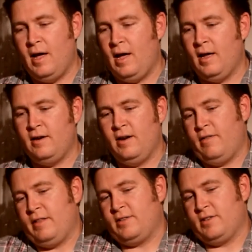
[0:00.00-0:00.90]
And you know,
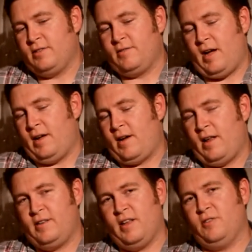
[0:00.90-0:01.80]
that's just, I
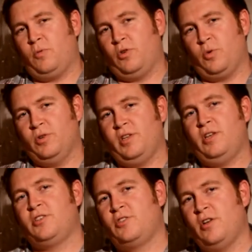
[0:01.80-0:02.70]
kind of tend more towards the
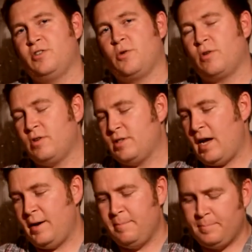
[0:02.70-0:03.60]
historical
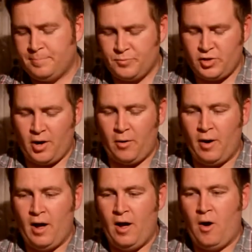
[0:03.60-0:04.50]
side.
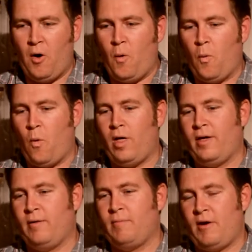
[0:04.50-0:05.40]
So while
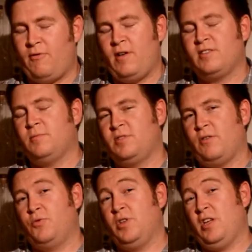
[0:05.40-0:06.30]
I found some
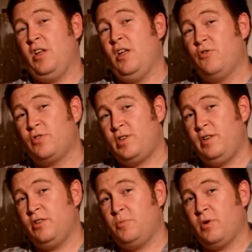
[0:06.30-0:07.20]
stuff really interesting
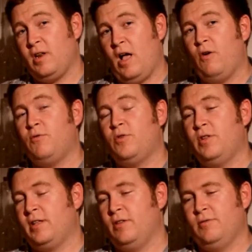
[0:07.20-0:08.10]
in this book and helpful,
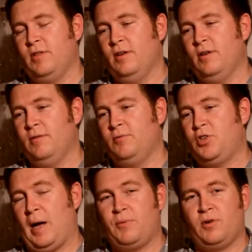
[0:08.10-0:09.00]
like the
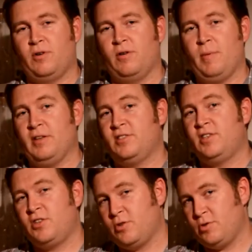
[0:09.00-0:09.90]
chapter about
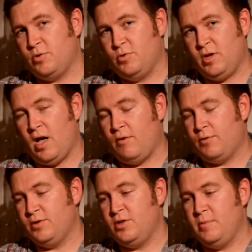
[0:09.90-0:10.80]
citrus was really
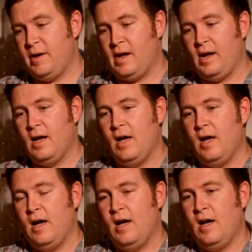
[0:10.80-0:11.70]
helpful to me.
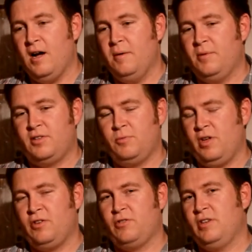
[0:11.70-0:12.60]
There's some
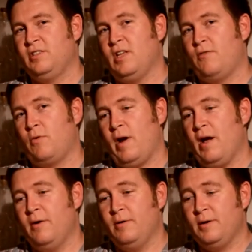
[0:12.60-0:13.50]
really interesting stuff
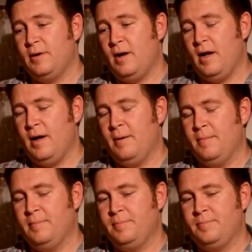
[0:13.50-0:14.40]
around, you
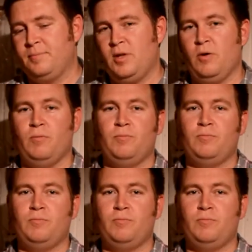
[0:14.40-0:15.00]
know,